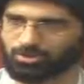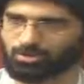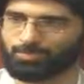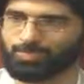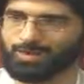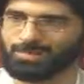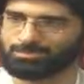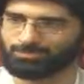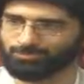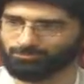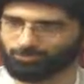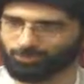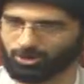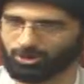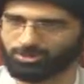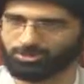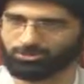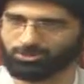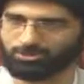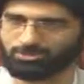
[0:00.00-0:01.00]
the best
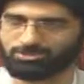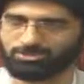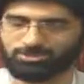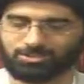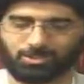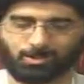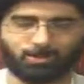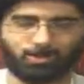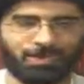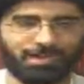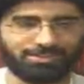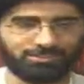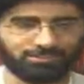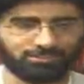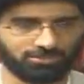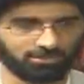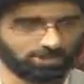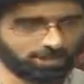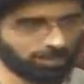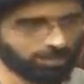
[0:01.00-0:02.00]
fragrance, the
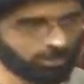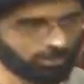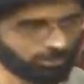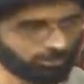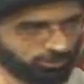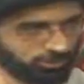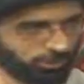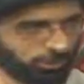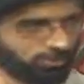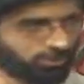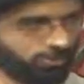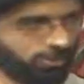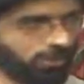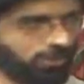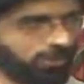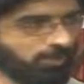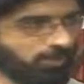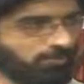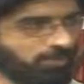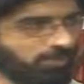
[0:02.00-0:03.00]
best
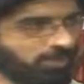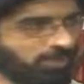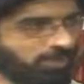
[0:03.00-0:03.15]
clothing,